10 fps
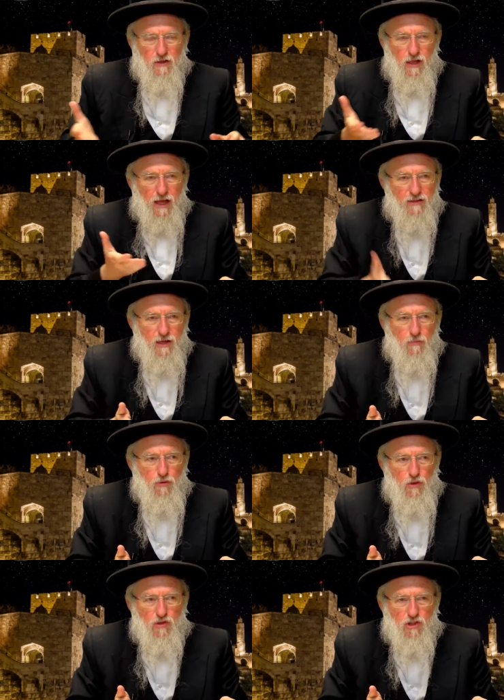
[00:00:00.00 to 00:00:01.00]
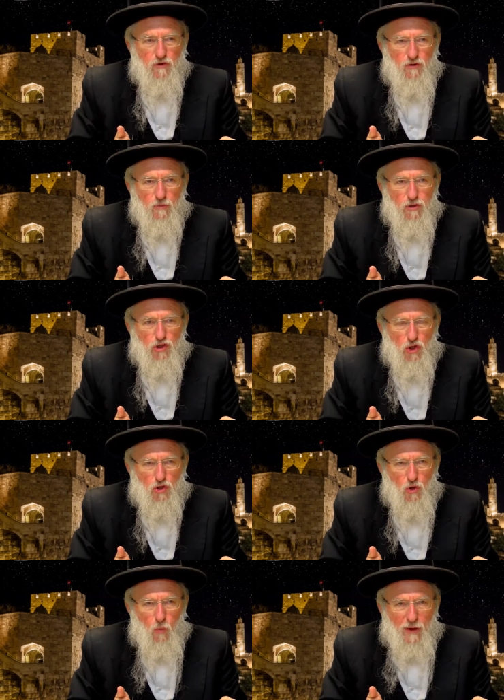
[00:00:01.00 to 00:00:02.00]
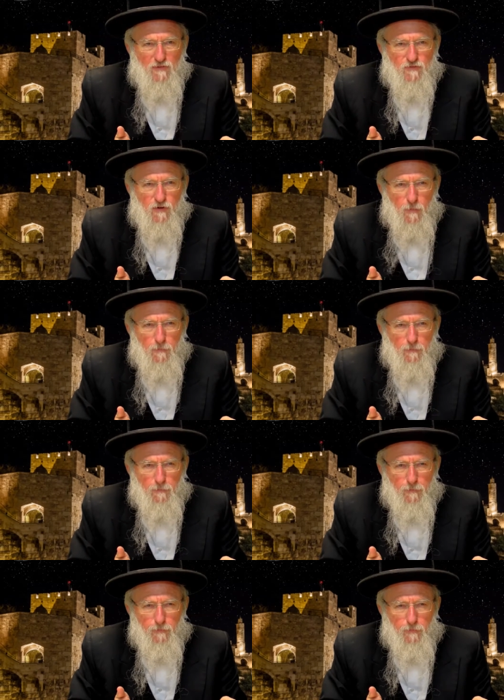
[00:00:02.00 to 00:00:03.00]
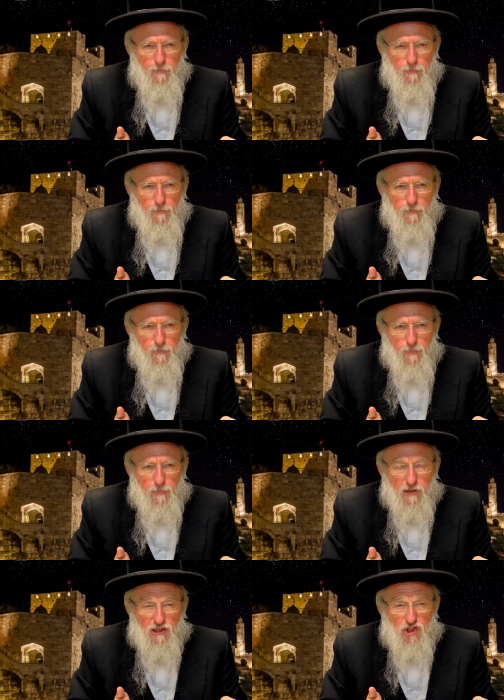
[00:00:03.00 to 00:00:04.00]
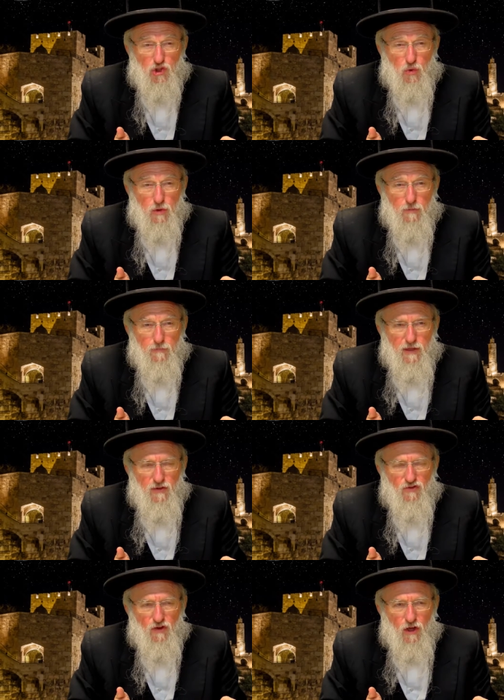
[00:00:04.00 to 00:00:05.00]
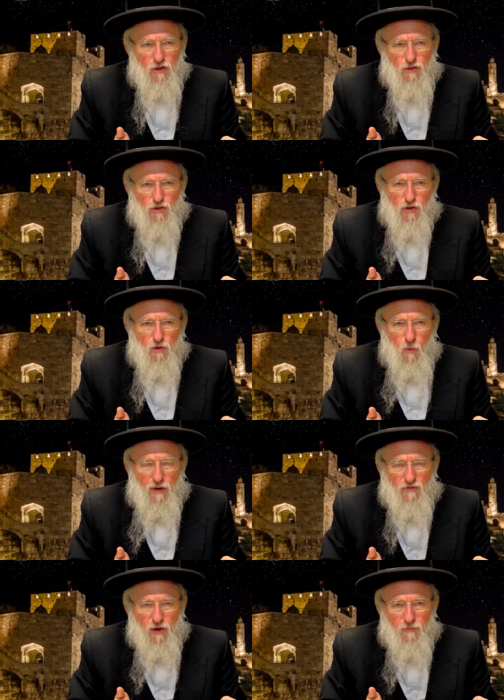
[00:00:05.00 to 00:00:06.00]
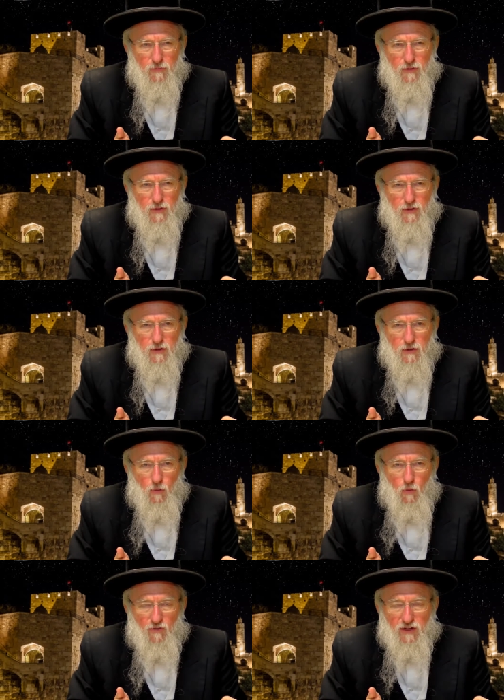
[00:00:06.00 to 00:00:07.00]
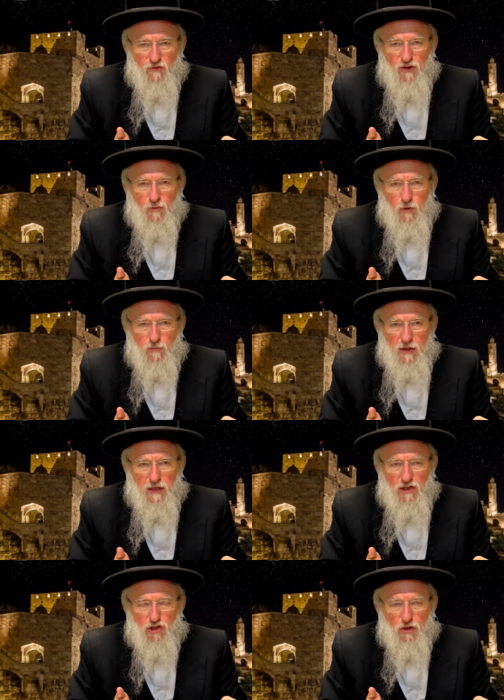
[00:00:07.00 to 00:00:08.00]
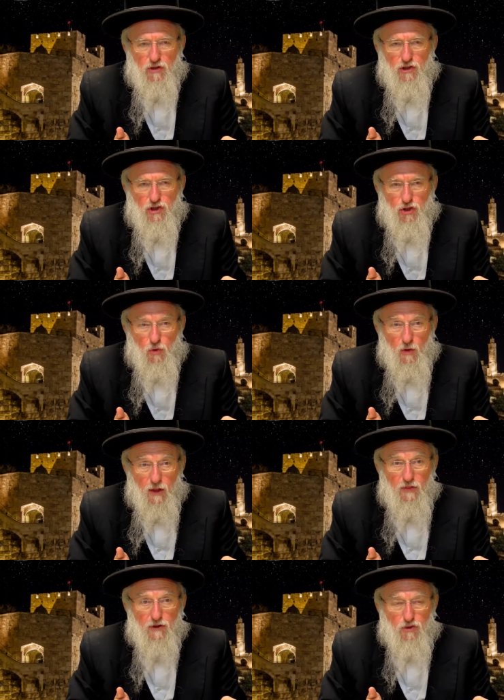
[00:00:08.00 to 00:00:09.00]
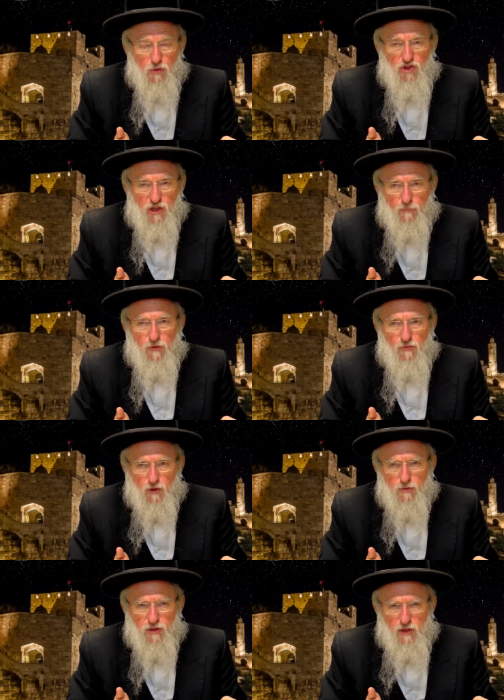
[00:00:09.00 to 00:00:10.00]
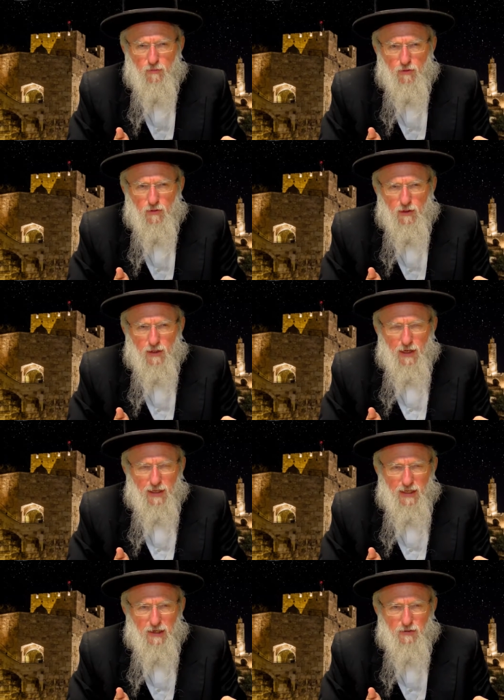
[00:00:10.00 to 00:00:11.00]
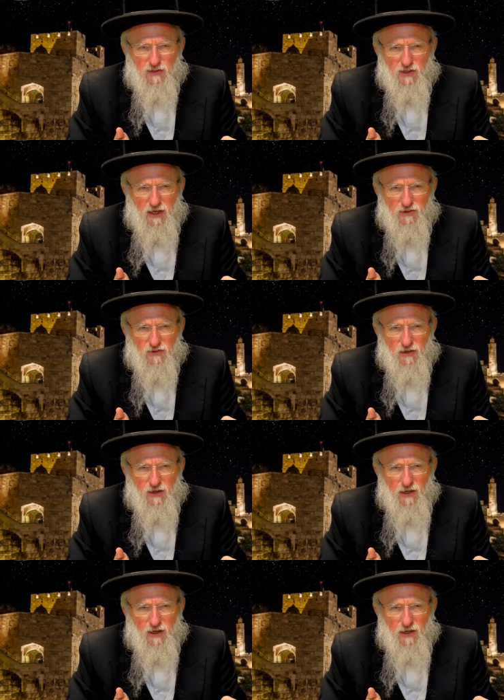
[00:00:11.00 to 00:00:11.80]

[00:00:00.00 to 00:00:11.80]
The Hebrew uses the verb to turn away from. Lasur means to turn away from. Vayifen would mean he turned to. They're two separate verbs in Hebrew. And here it says